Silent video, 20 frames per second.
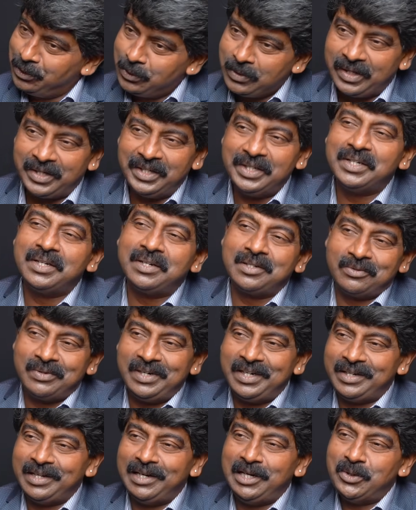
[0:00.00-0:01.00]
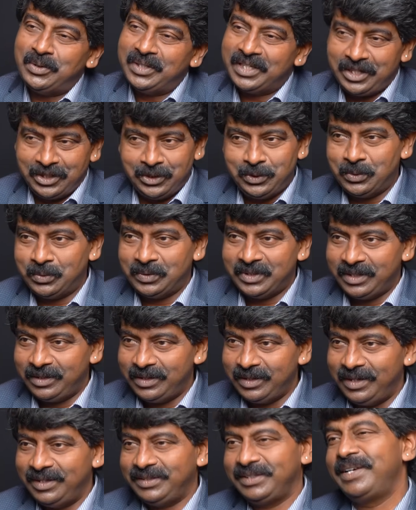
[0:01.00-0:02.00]
Your ears will tell you that
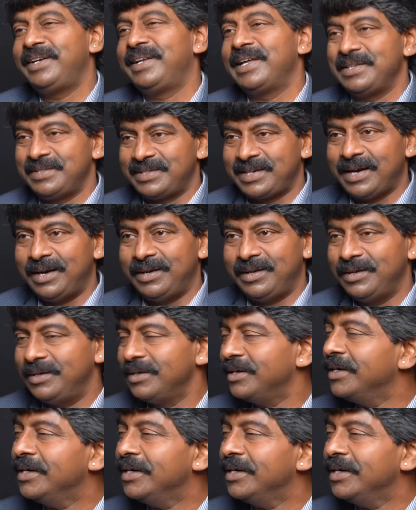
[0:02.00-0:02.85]
the descent has started.